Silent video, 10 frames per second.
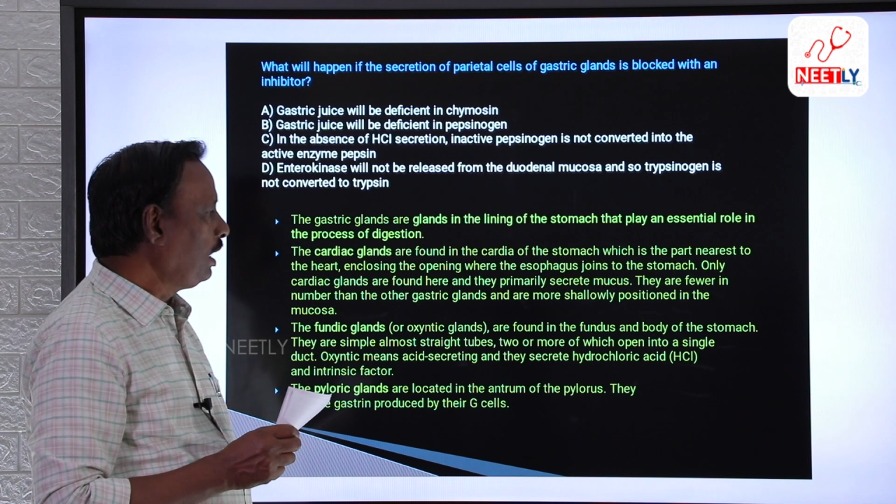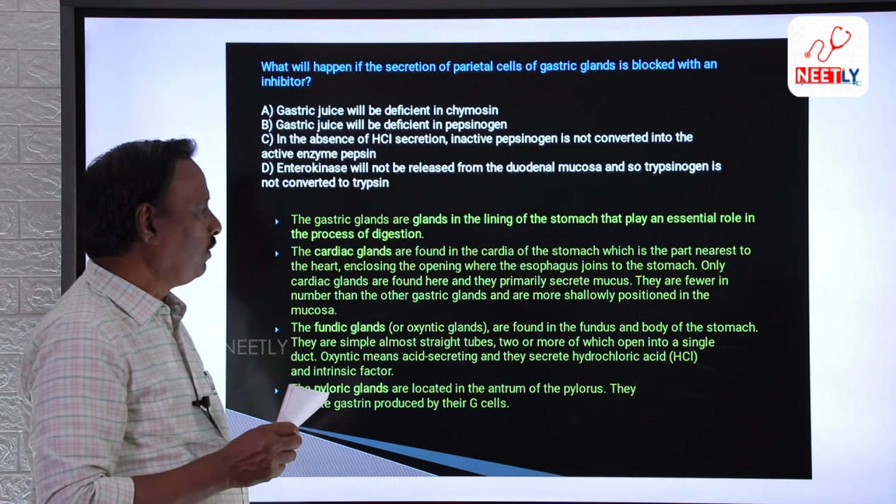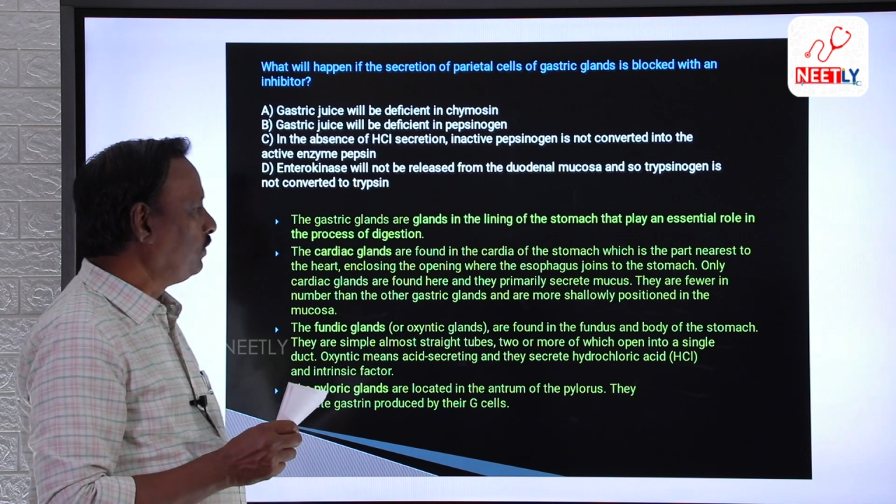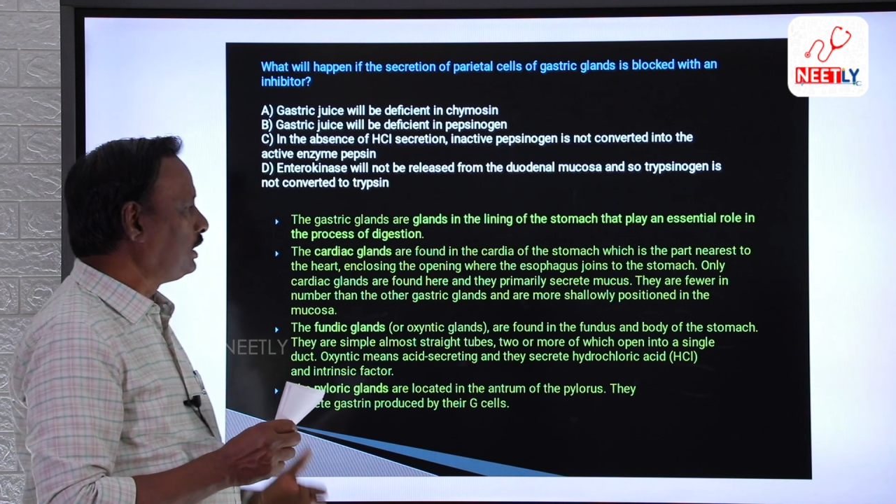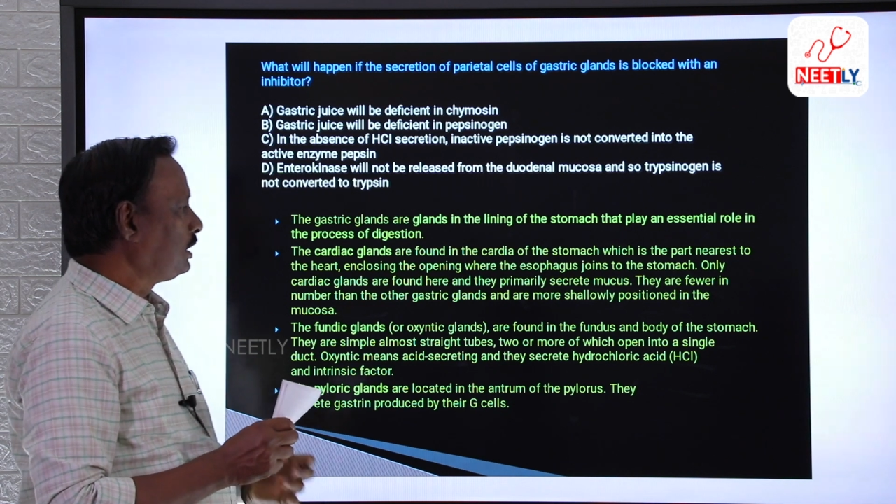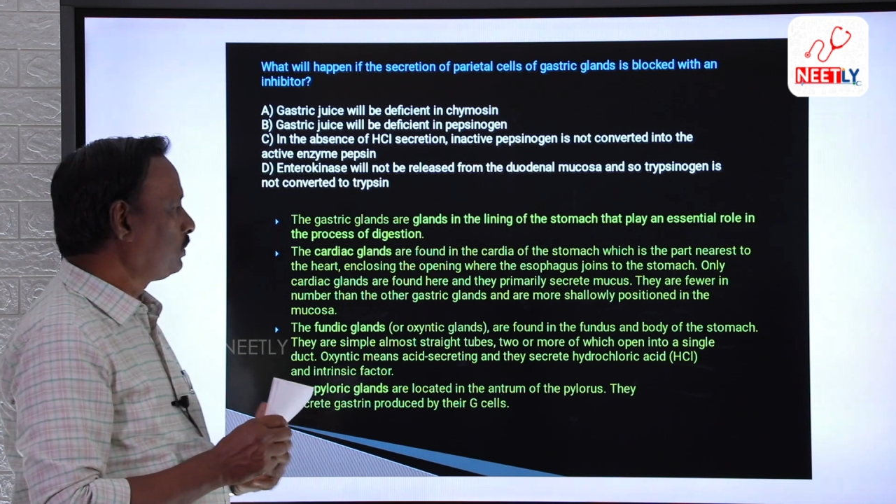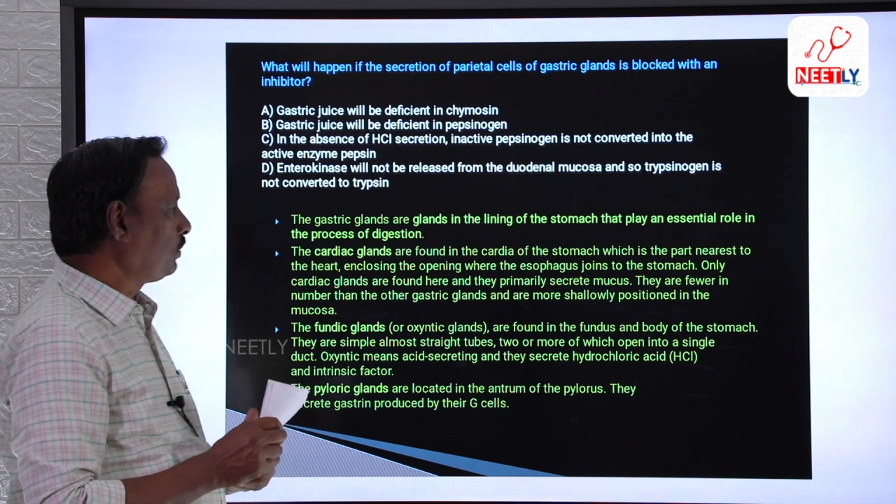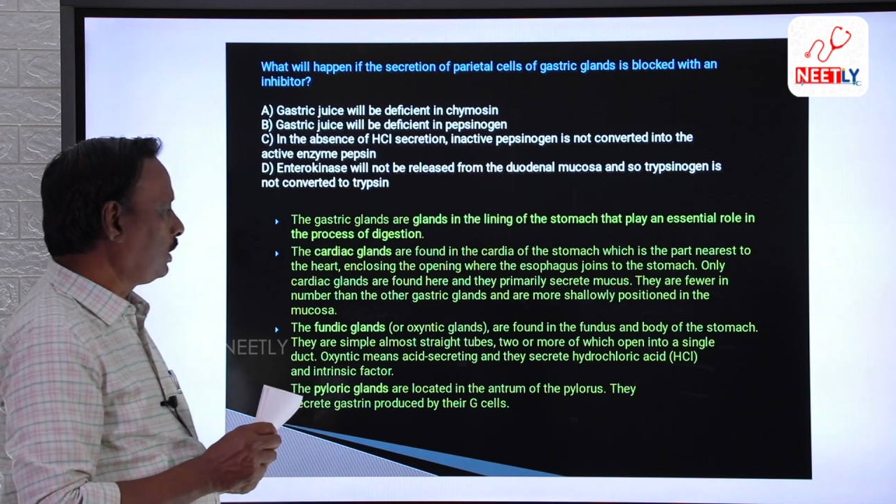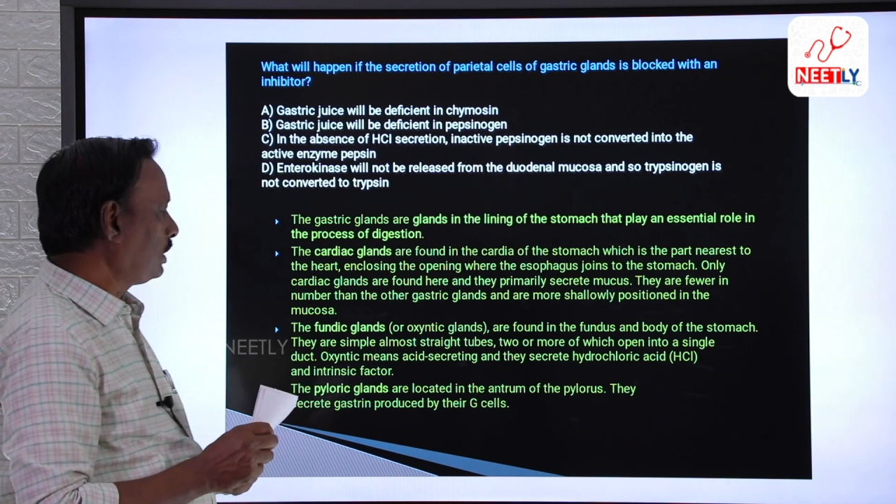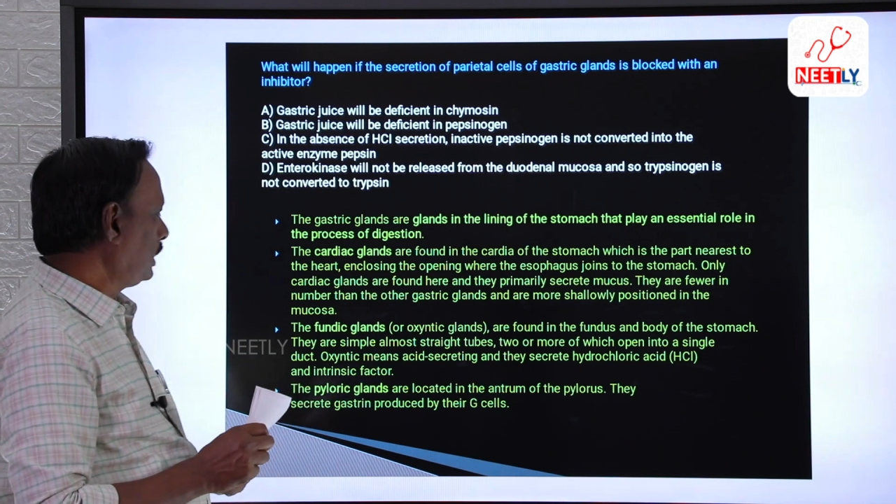which is
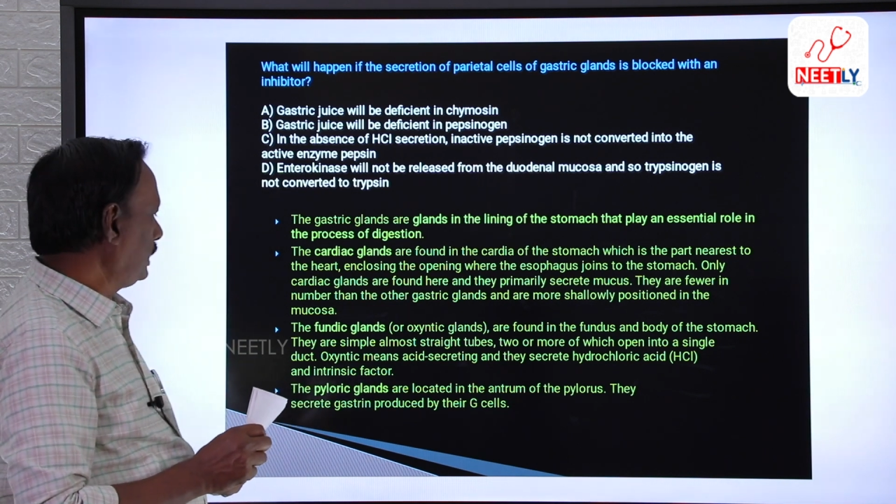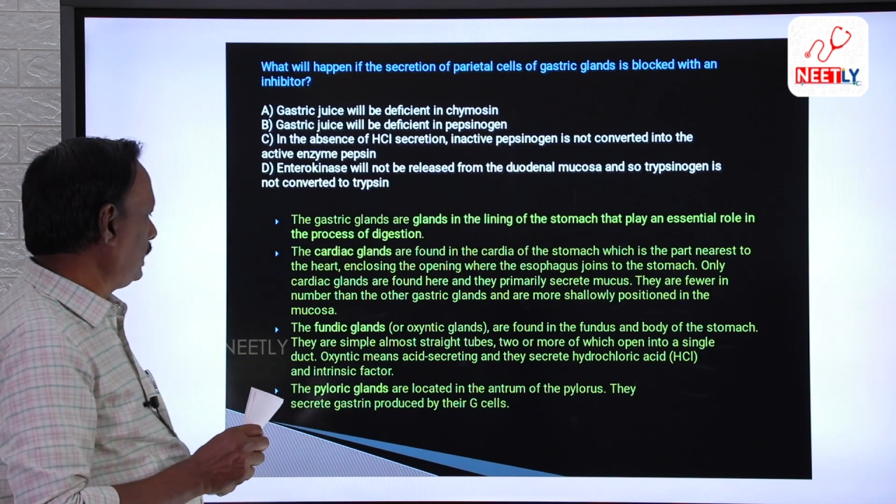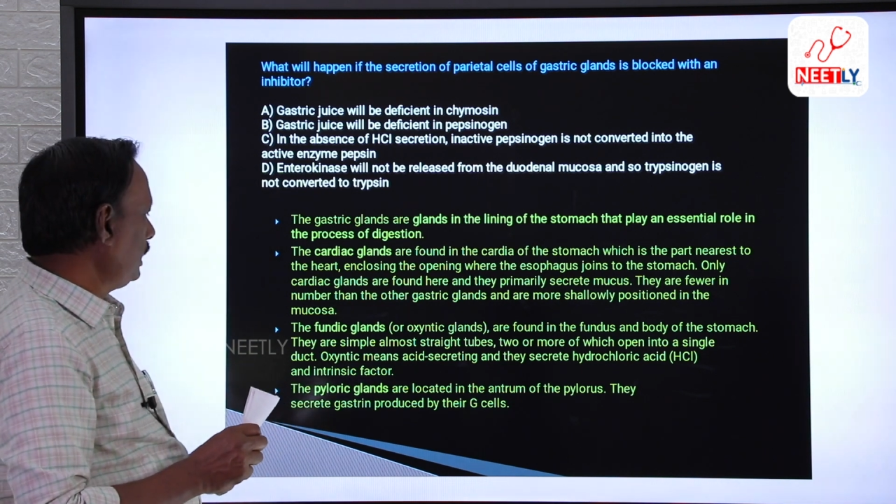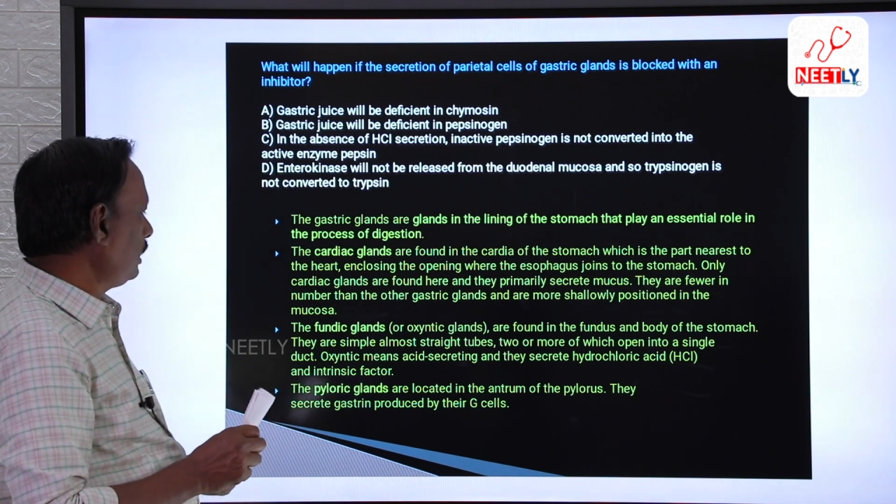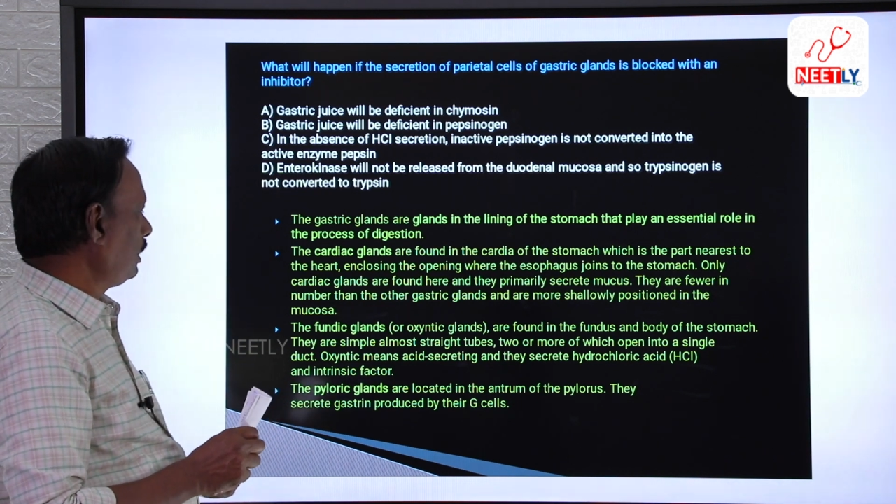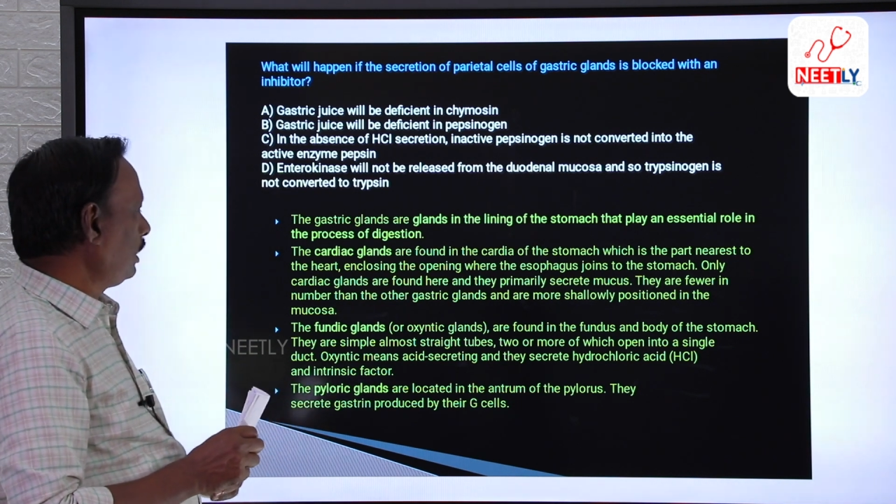part in the